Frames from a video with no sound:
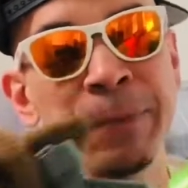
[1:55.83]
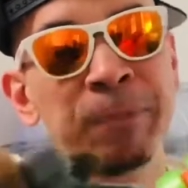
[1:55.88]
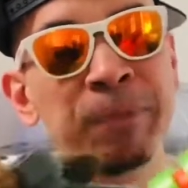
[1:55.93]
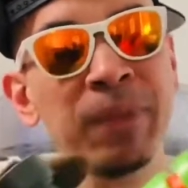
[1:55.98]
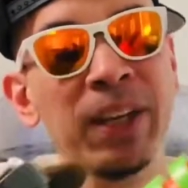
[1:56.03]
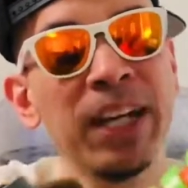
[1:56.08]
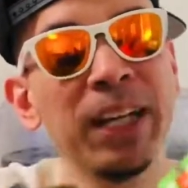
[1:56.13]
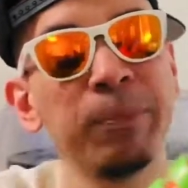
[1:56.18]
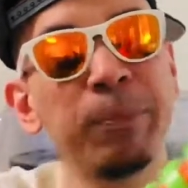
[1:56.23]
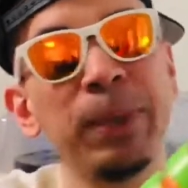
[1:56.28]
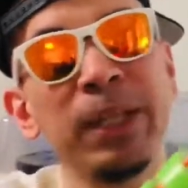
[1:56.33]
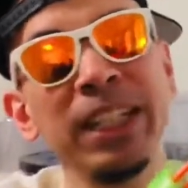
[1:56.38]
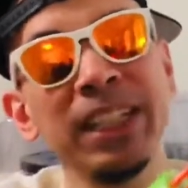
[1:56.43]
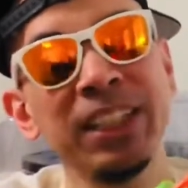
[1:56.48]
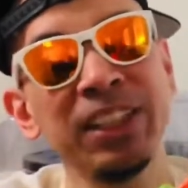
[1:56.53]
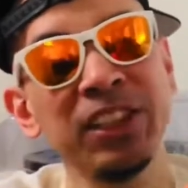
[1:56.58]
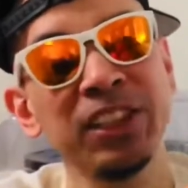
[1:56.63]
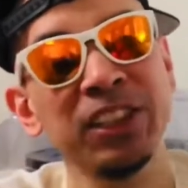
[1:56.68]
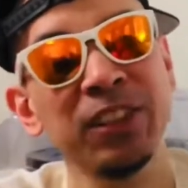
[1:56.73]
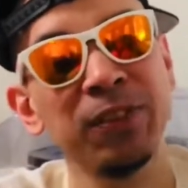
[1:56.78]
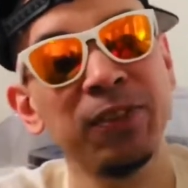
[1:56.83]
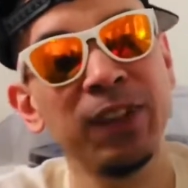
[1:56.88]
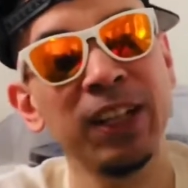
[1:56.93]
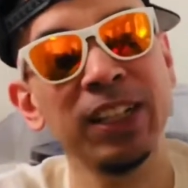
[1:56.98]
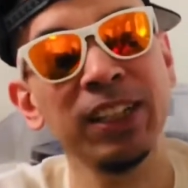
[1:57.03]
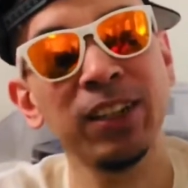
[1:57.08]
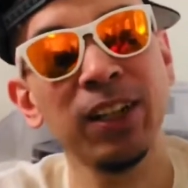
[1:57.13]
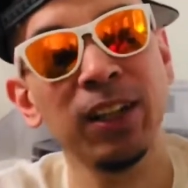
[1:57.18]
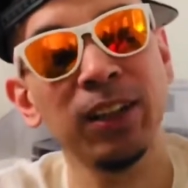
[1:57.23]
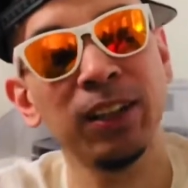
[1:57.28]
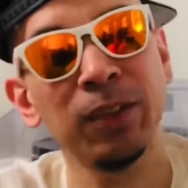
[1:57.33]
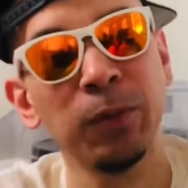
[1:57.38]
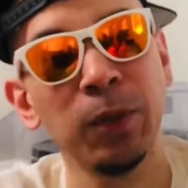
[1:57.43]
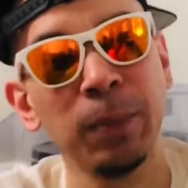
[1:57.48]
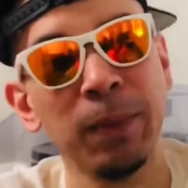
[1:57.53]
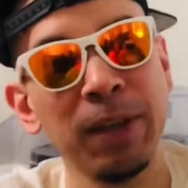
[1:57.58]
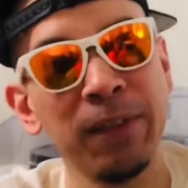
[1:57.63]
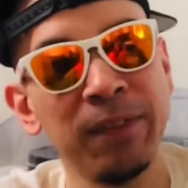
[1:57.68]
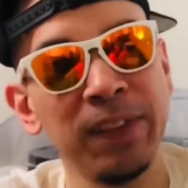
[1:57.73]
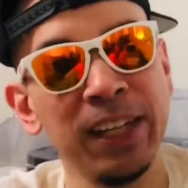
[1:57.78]
And pink is just a fun color, one of
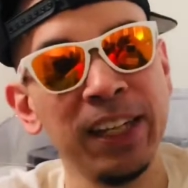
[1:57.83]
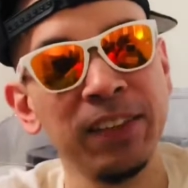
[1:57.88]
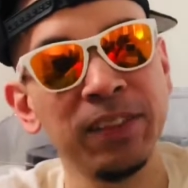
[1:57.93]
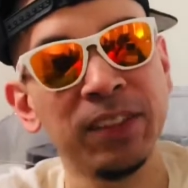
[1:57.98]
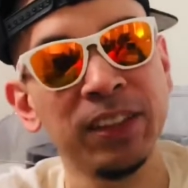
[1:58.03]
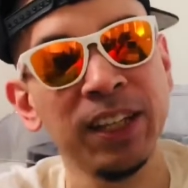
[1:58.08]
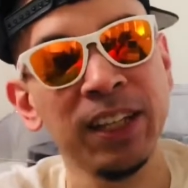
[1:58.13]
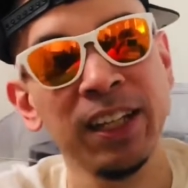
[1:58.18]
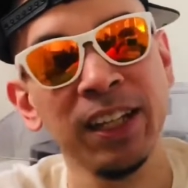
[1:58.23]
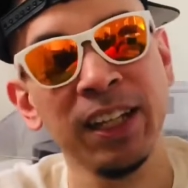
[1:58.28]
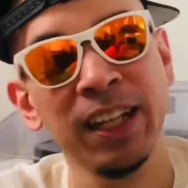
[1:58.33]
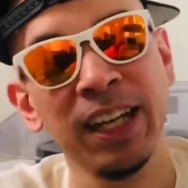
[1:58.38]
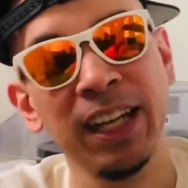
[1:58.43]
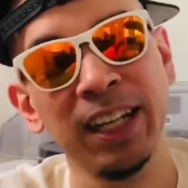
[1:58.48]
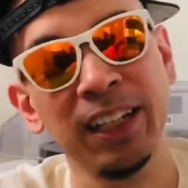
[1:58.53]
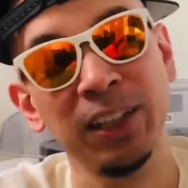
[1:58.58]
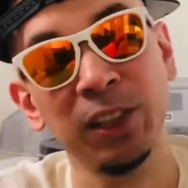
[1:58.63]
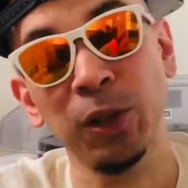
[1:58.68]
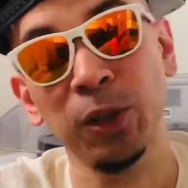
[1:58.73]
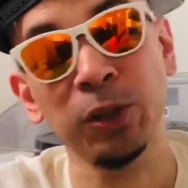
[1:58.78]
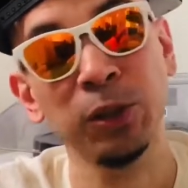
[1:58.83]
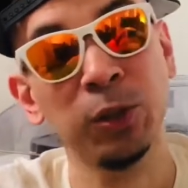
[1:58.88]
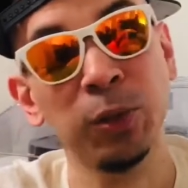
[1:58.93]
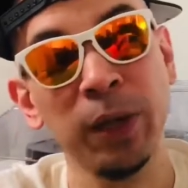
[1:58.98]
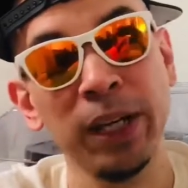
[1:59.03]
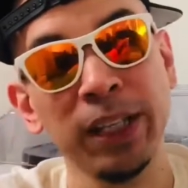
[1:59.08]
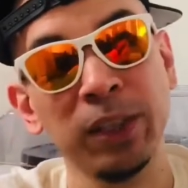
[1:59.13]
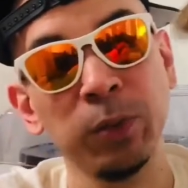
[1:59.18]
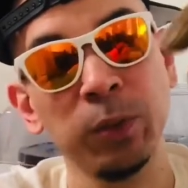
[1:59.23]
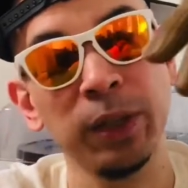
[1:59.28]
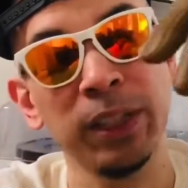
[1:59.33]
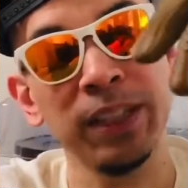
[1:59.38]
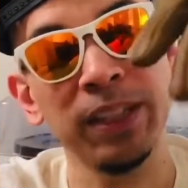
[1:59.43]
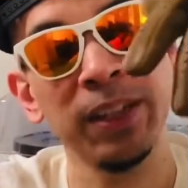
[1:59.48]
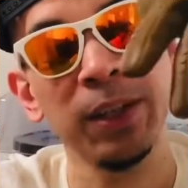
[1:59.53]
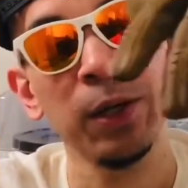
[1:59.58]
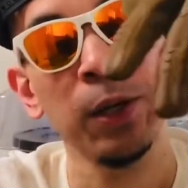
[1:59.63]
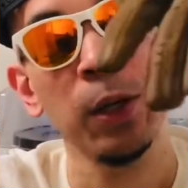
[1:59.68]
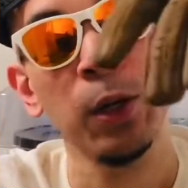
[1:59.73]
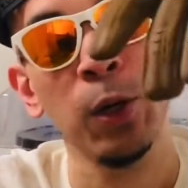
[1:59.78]
my faves. And it goes great with
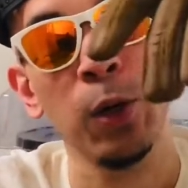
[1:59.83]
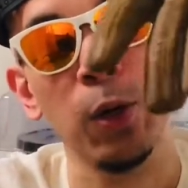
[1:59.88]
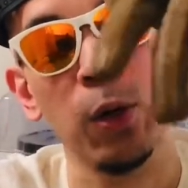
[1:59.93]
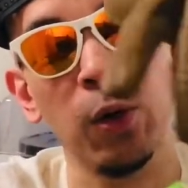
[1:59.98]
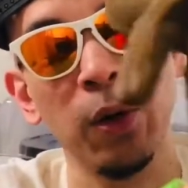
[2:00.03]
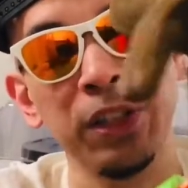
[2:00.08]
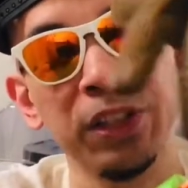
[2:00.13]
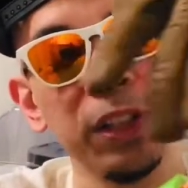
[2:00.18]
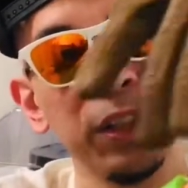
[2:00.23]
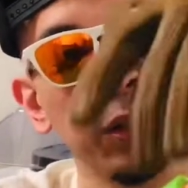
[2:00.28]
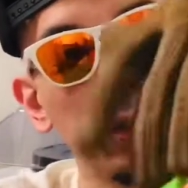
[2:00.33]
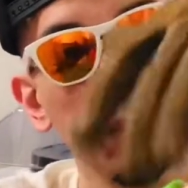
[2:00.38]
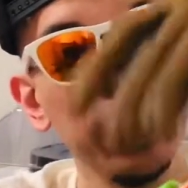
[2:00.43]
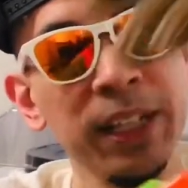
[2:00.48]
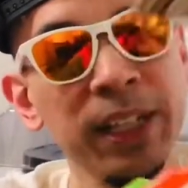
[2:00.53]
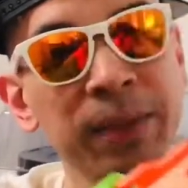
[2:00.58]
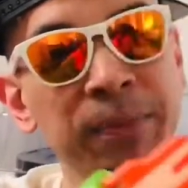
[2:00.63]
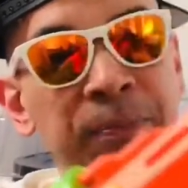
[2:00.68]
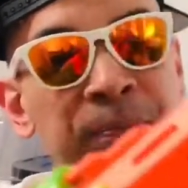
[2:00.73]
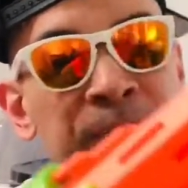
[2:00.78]
orange and green.